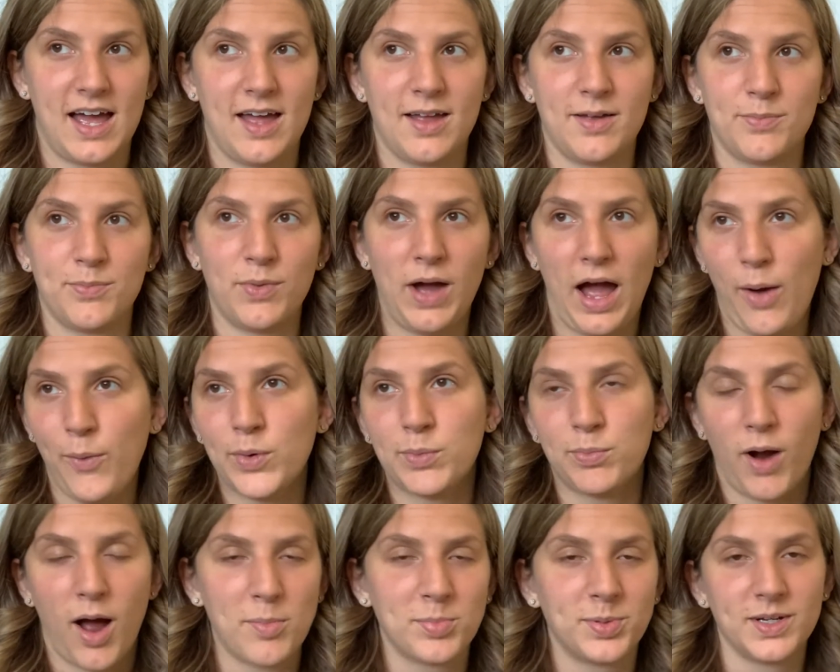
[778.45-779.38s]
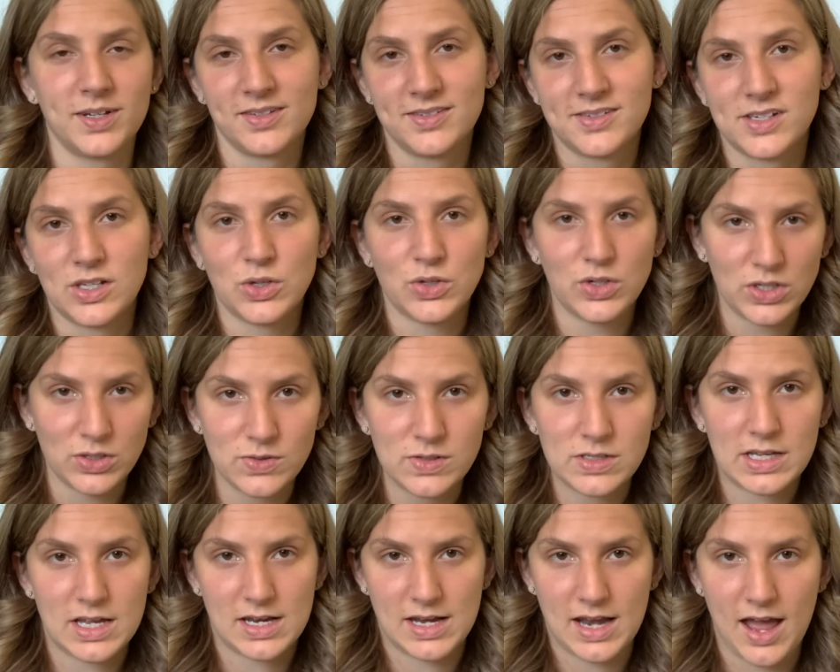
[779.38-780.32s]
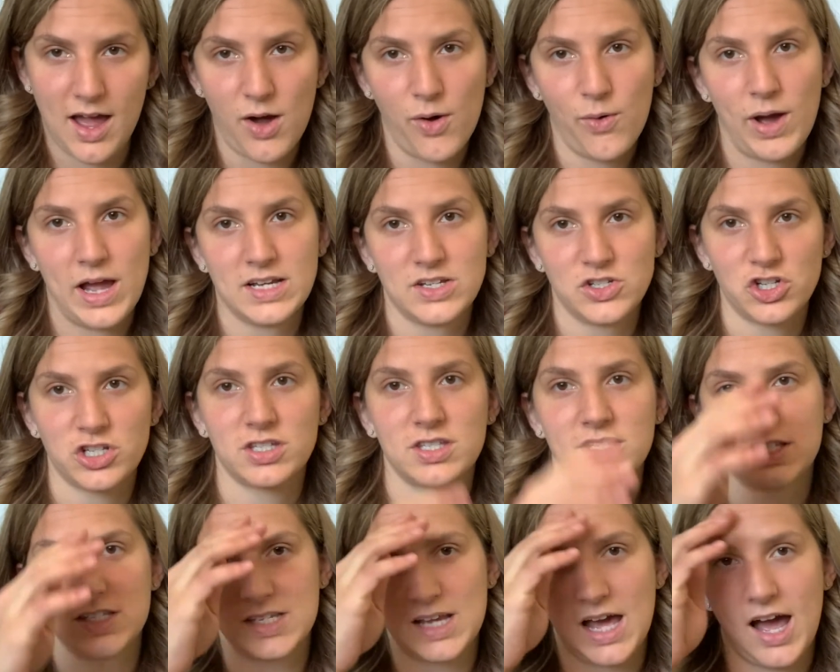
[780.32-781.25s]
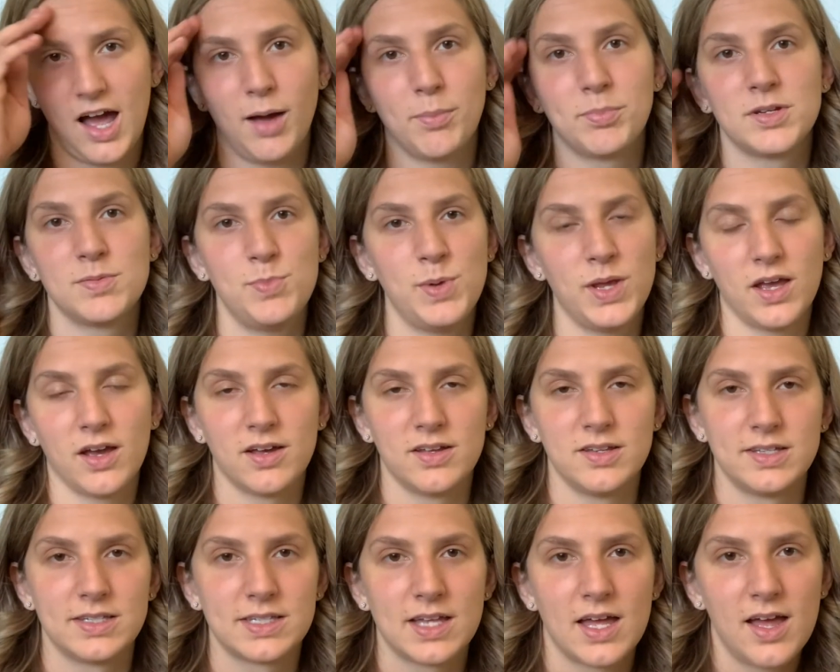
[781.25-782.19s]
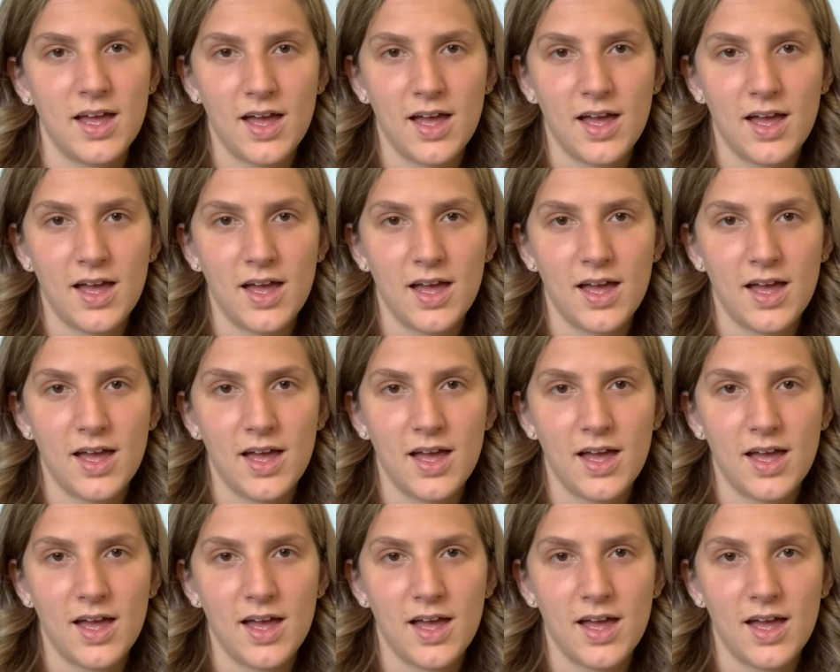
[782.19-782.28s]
I would probably still use it now. I just stopped because